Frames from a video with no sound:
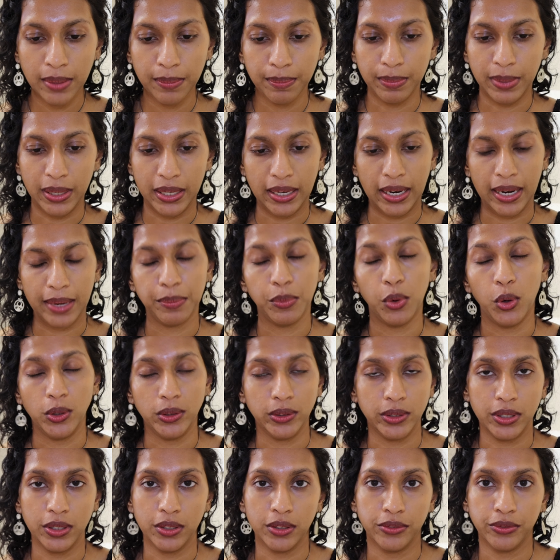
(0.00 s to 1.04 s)
but I'm all
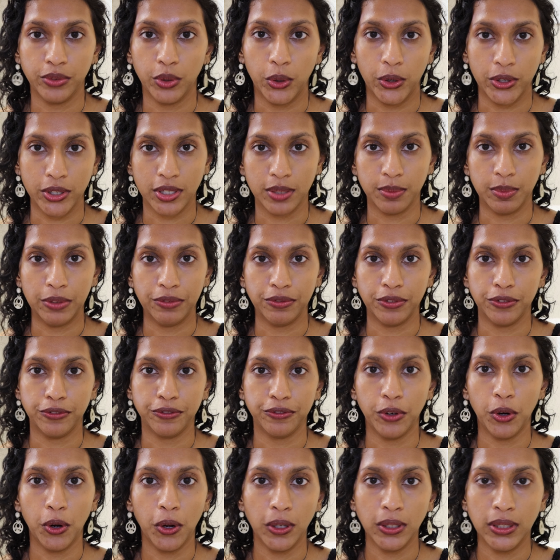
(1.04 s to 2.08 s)
here for autumn and for
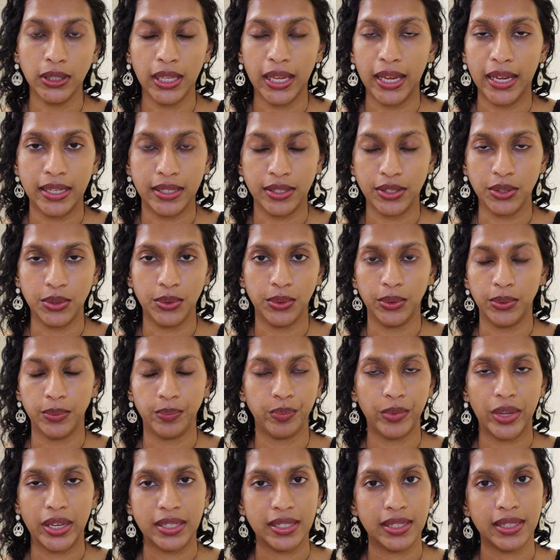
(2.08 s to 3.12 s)
fall, and you know,
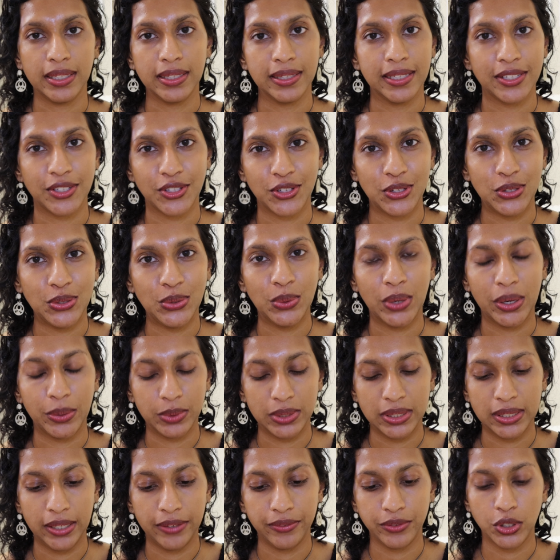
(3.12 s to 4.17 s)
anything that's new, I
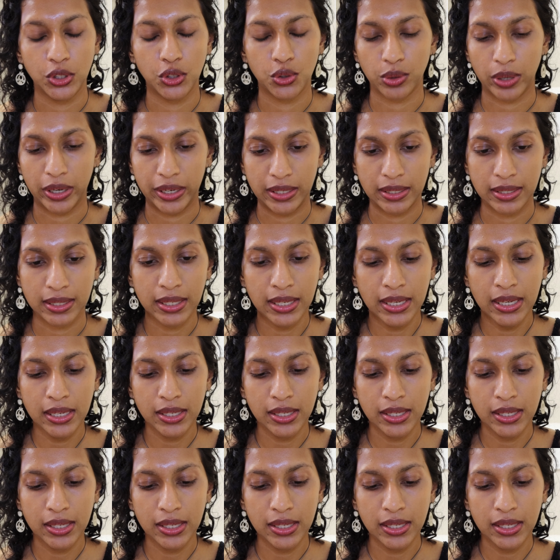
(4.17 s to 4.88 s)
would love to try it.